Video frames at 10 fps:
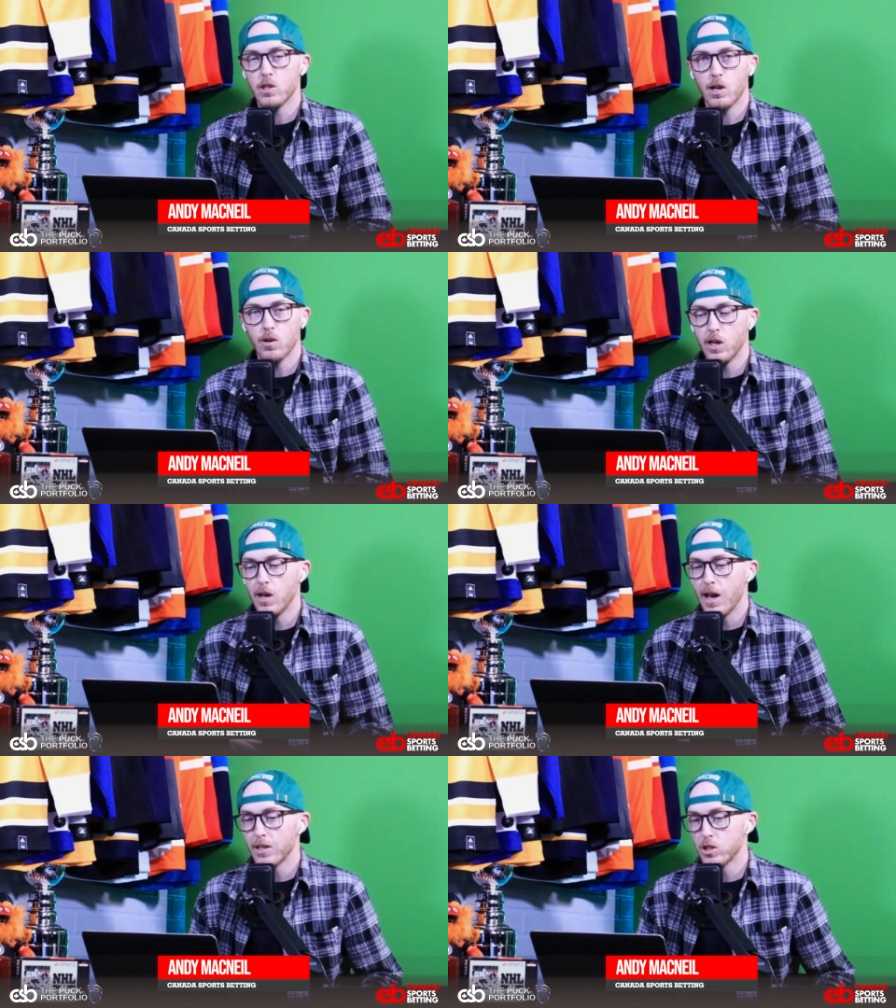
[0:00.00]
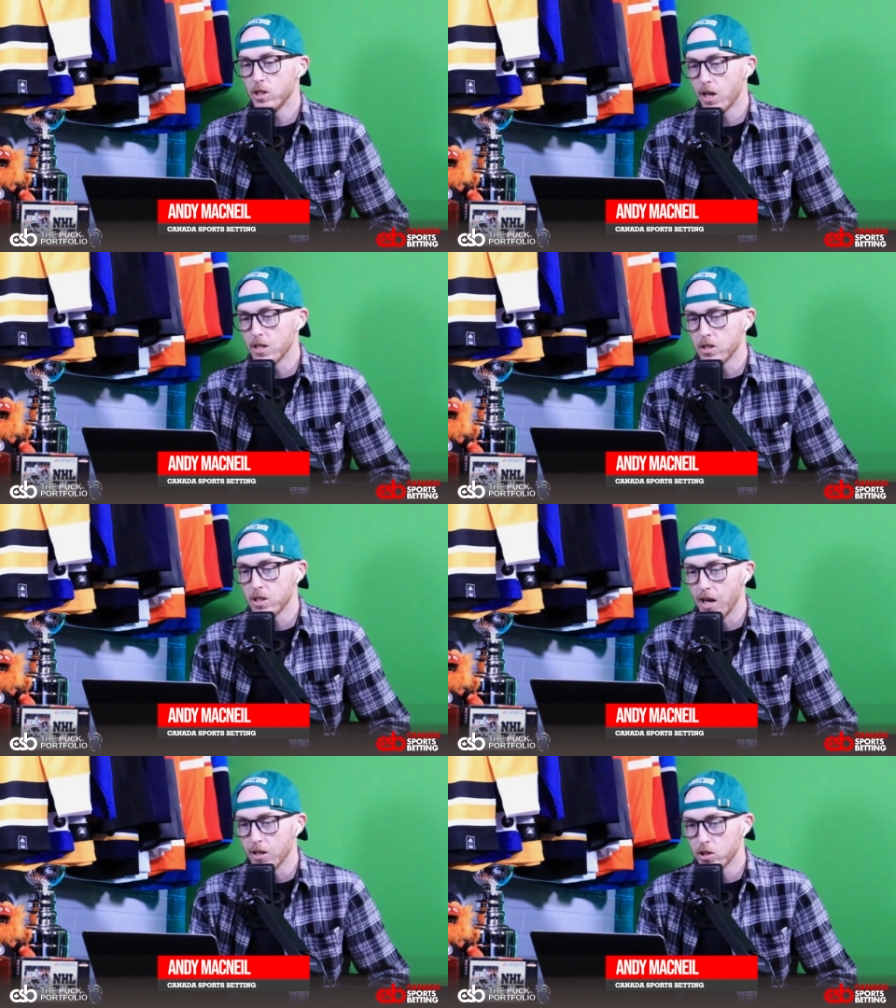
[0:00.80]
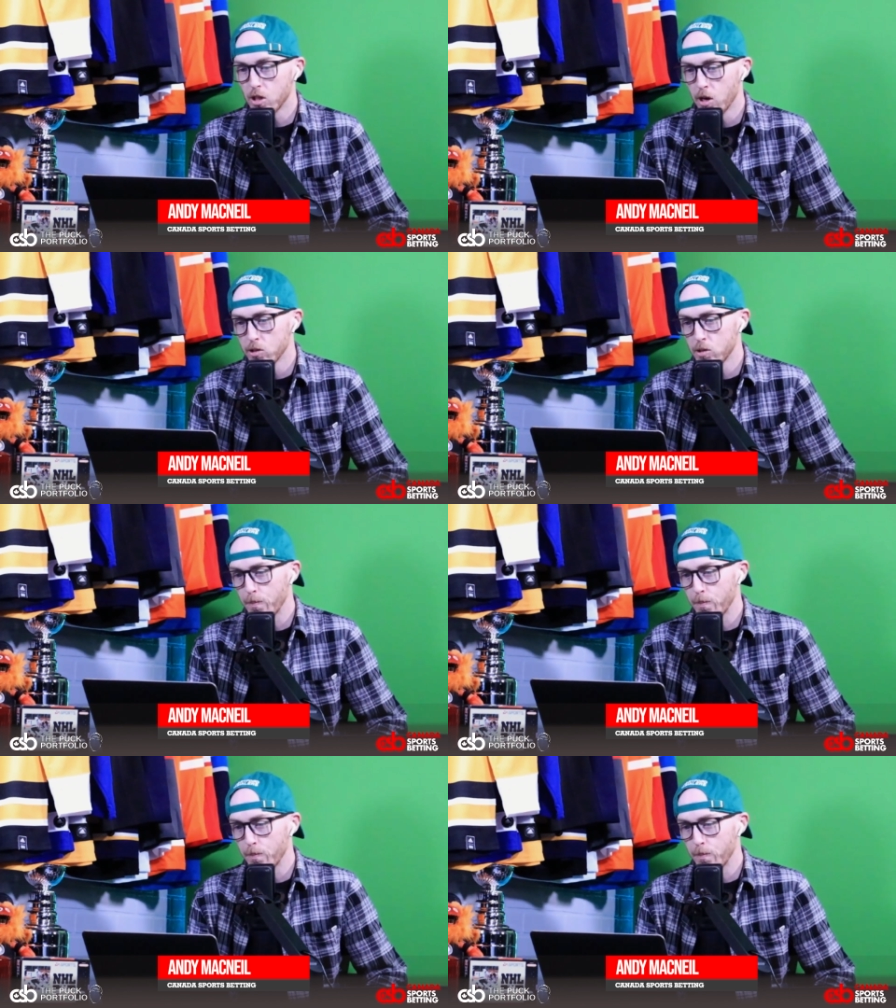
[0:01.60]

They're in action against the Dallas Stars.